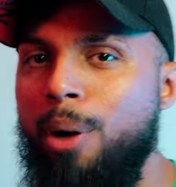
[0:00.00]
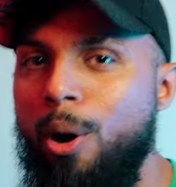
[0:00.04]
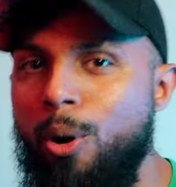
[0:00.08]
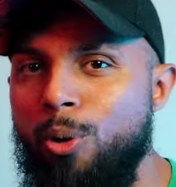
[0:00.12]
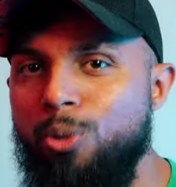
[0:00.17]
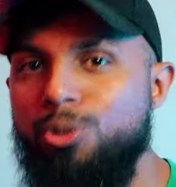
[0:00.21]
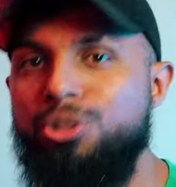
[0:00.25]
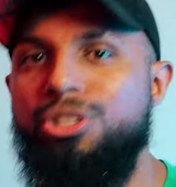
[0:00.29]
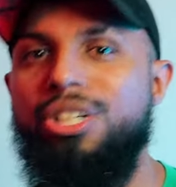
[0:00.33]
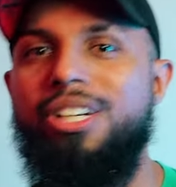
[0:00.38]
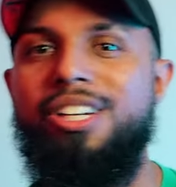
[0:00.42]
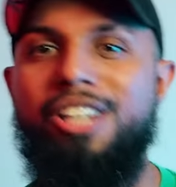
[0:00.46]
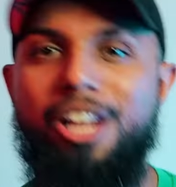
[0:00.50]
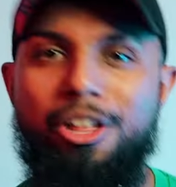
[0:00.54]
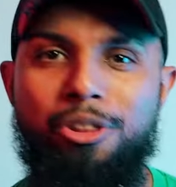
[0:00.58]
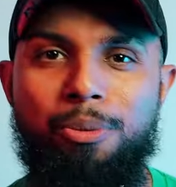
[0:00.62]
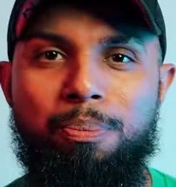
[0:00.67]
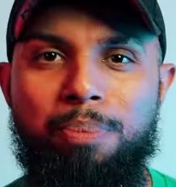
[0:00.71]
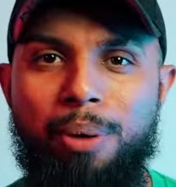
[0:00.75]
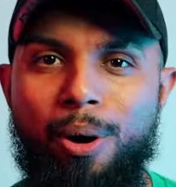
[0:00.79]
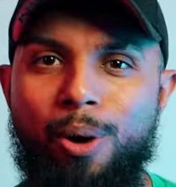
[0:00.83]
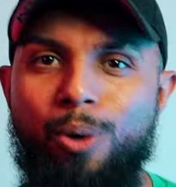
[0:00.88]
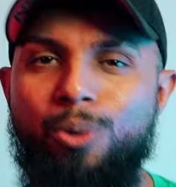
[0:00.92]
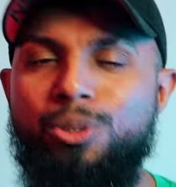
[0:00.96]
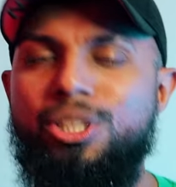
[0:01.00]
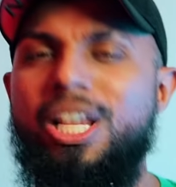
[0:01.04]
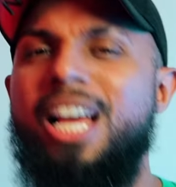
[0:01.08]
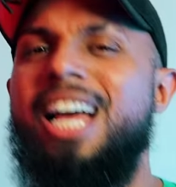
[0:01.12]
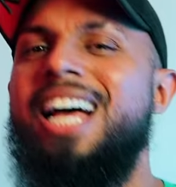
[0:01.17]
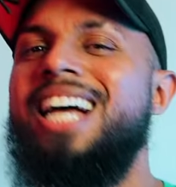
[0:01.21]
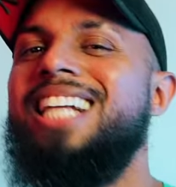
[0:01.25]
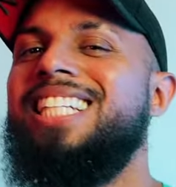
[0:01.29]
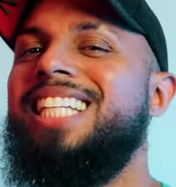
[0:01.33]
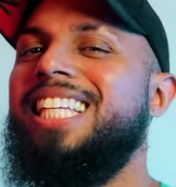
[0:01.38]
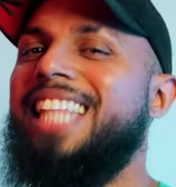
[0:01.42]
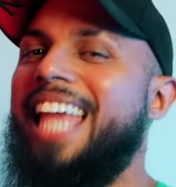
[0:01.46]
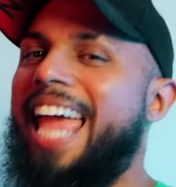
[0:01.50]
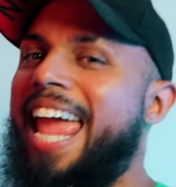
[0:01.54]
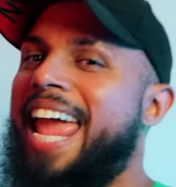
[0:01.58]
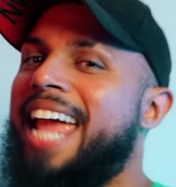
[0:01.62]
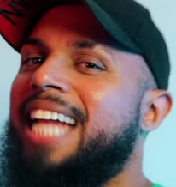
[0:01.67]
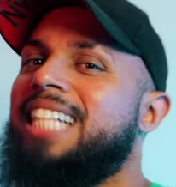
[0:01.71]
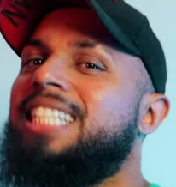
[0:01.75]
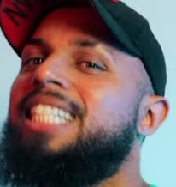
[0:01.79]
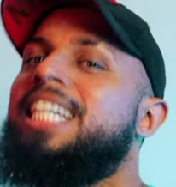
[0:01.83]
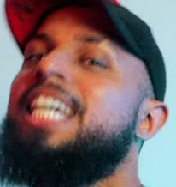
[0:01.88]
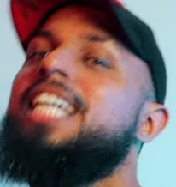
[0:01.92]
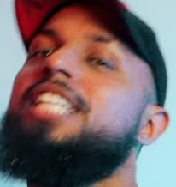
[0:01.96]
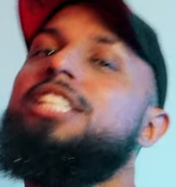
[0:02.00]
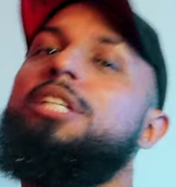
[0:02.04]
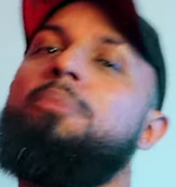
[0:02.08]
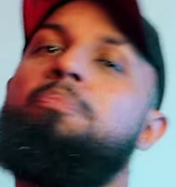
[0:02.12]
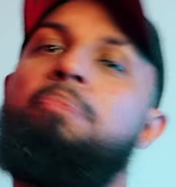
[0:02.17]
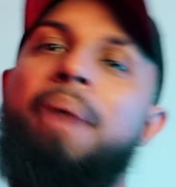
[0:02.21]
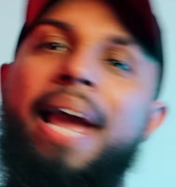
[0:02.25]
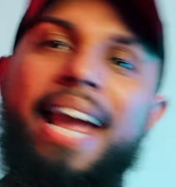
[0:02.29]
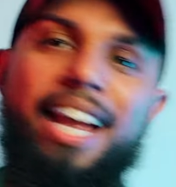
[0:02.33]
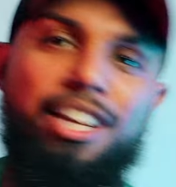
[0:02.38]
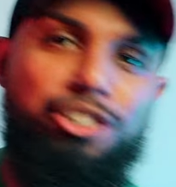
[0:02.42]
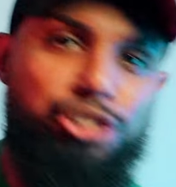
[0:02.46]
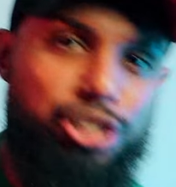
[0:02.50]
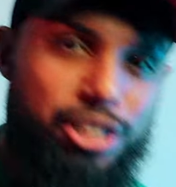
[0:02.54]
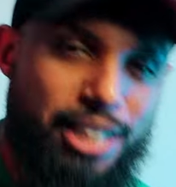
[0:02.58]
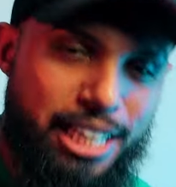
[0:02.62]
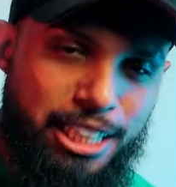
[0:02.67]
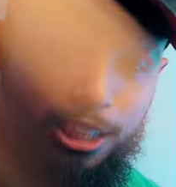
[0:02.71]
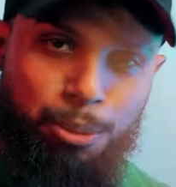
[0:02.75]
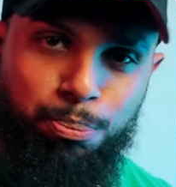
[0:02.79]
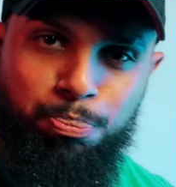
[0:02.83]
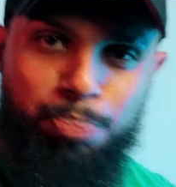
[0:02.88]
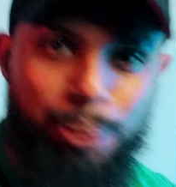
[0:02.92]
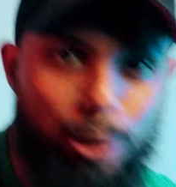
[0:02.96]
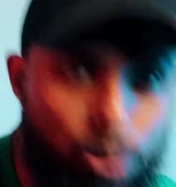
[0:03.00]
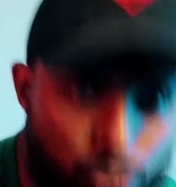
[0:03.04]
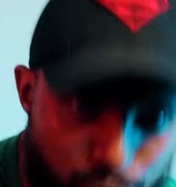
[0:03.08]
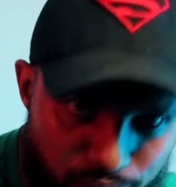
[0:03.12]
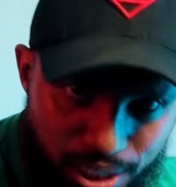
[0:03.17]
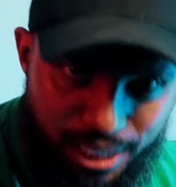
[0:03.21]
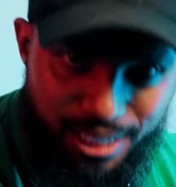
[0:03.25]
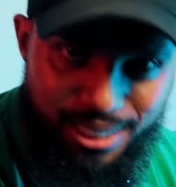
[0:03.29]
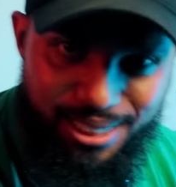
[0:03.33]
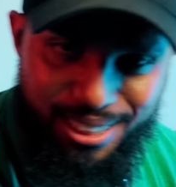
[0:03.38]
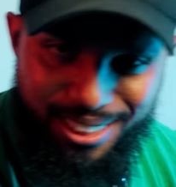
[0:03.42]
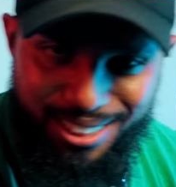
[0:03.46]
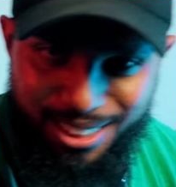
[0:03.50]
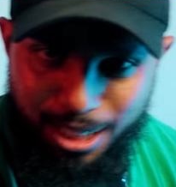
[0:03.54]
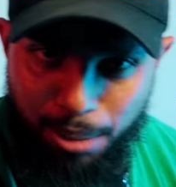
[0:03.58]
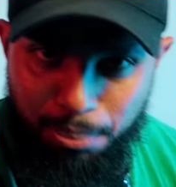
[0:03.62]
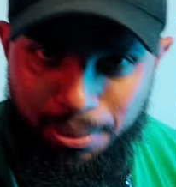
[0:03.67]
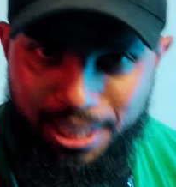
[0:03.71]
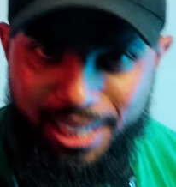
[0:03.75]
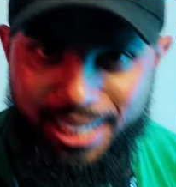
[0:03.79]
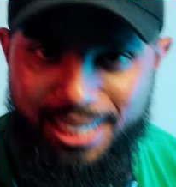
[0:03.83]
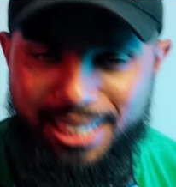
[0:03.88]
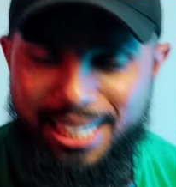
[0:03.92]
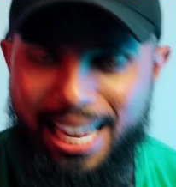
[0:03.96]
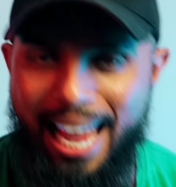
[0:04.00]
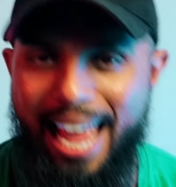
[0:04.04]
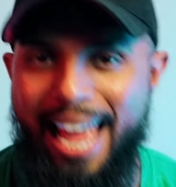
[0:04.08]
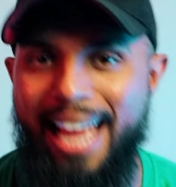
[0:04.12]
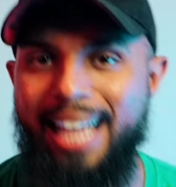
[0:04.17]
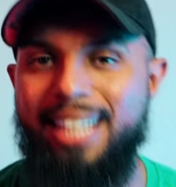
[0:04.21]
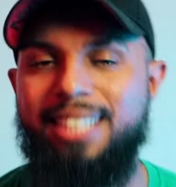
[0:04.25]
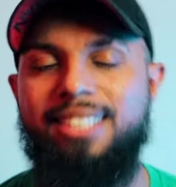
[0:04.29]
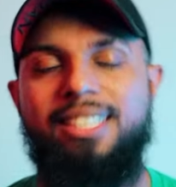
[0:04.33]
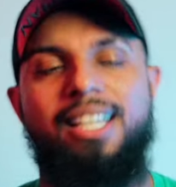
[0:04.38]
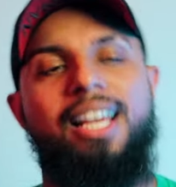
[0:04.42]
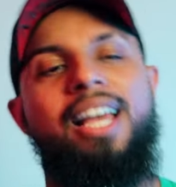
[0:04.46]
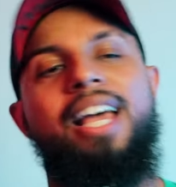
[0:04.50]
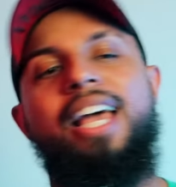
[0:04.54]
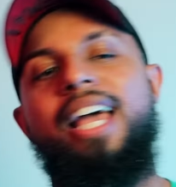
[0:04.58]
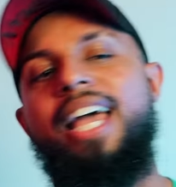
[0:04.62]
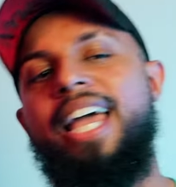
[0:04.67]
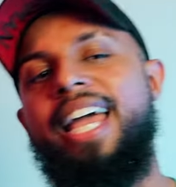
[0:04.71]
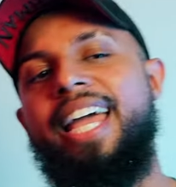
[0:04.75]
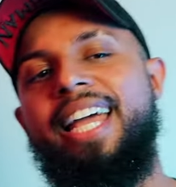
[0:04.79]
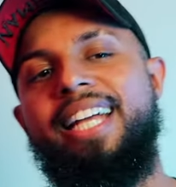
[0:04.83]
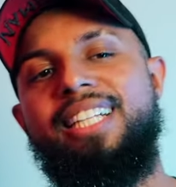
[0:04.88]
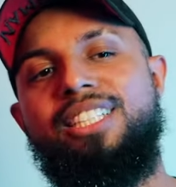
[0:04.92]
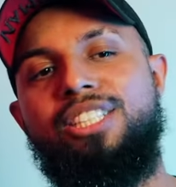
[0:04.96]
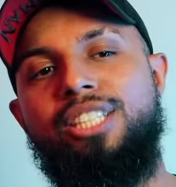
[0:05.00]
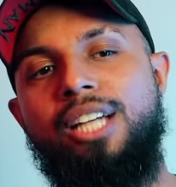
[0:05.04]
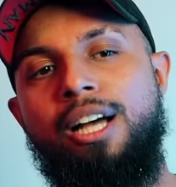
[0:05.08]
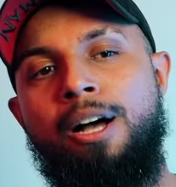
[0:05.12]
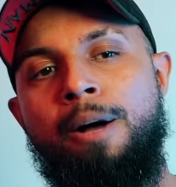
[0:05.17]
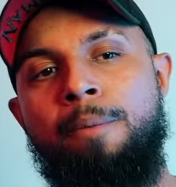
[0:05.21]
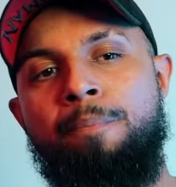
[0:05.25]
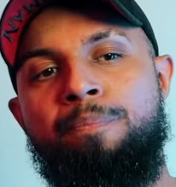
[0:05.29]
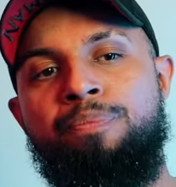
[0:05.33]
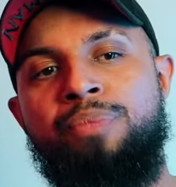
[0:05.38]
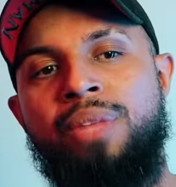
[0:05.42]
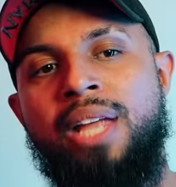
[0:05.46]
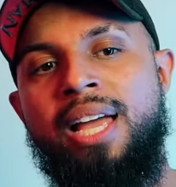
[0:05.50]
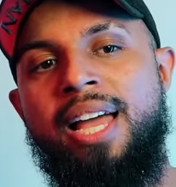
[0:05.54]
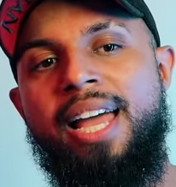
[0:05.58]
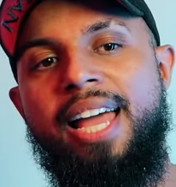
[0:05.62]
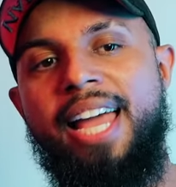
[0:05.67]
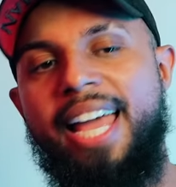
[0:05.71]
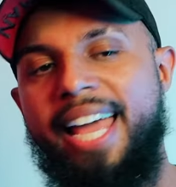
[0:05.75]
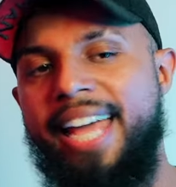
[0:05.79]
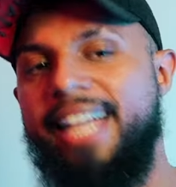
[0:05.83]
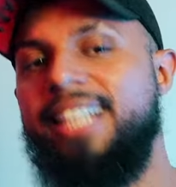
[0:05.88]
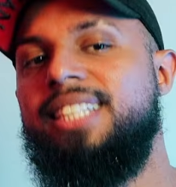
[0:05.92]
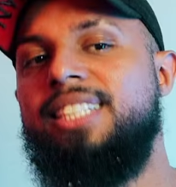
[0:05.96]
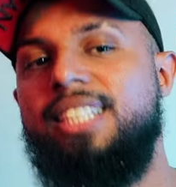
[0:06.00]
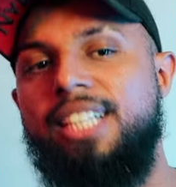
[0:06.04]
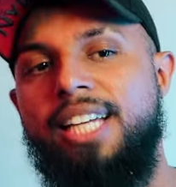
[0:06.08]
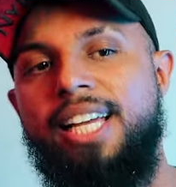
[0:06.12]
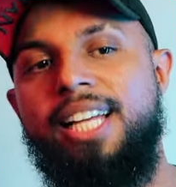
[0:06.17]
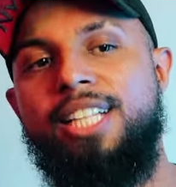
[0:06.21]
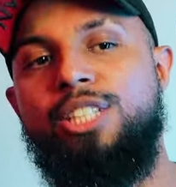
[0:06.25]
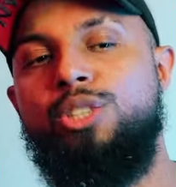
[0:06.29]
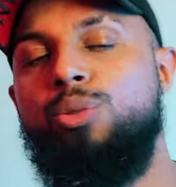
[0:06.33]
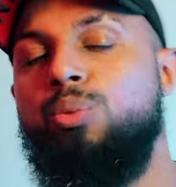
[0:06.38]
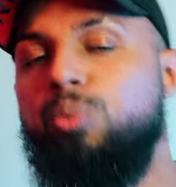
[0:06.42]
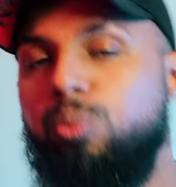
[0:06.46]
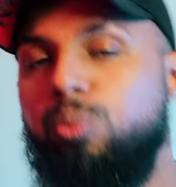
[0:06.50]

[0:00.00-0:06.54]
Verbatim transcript: pose to another pose to the anticipation that's built into some of the attacks, it's um, it's it's